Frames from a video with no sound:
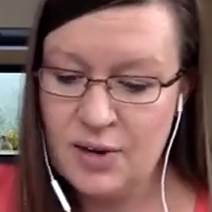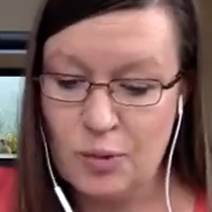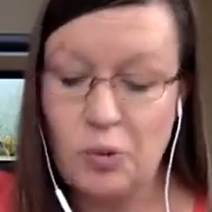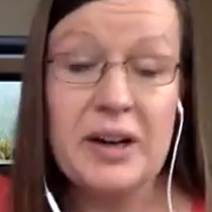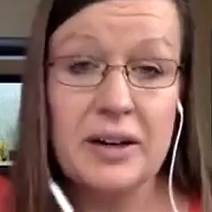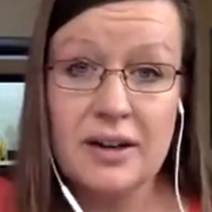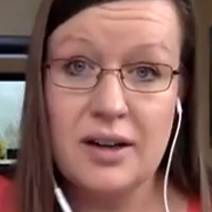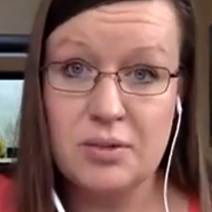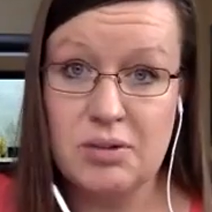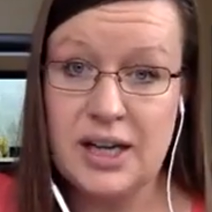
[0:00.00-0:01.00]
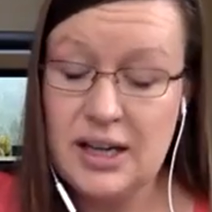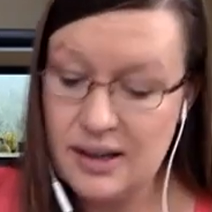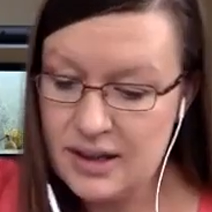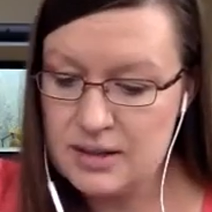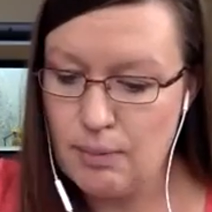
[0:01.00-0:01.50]
what you're going to read
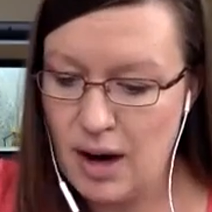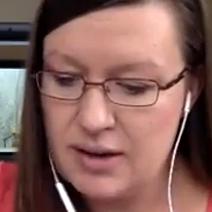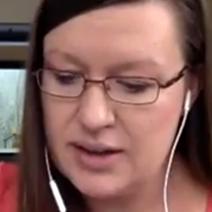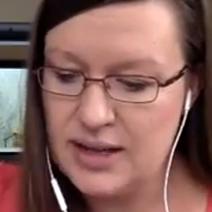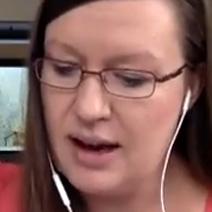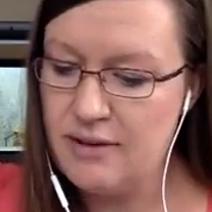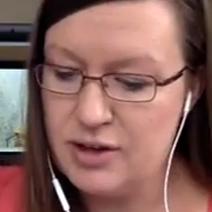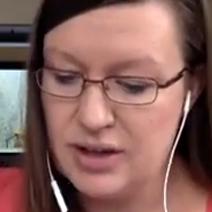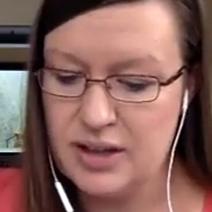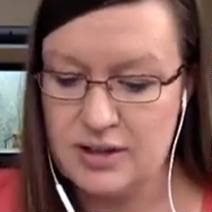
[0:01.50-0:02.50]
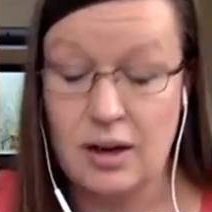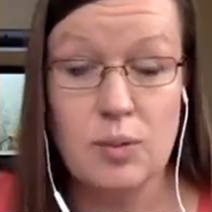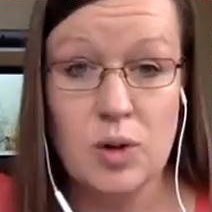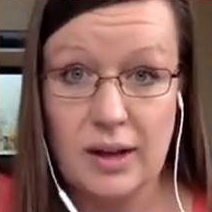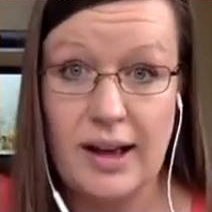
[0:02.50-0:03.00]
is moderate to heavy drinkers are
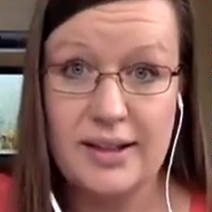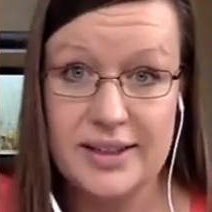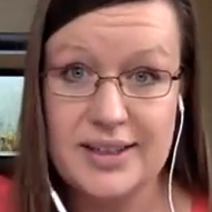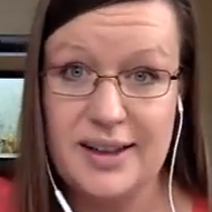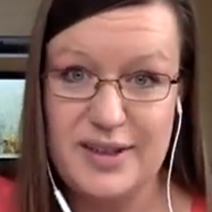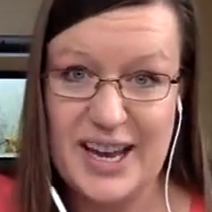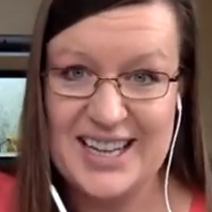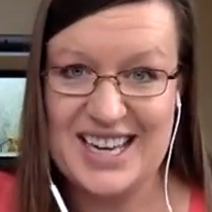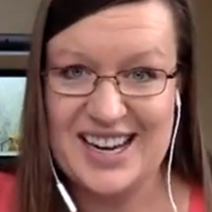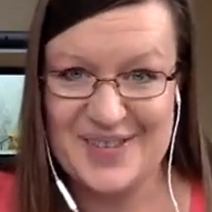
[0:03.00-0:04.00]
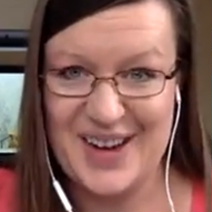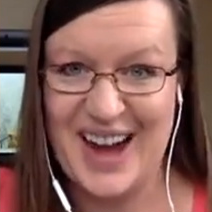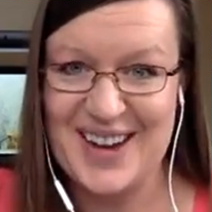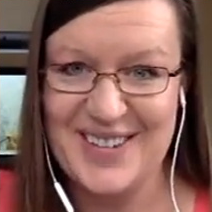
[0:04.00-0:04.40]
more likely to live to age 85.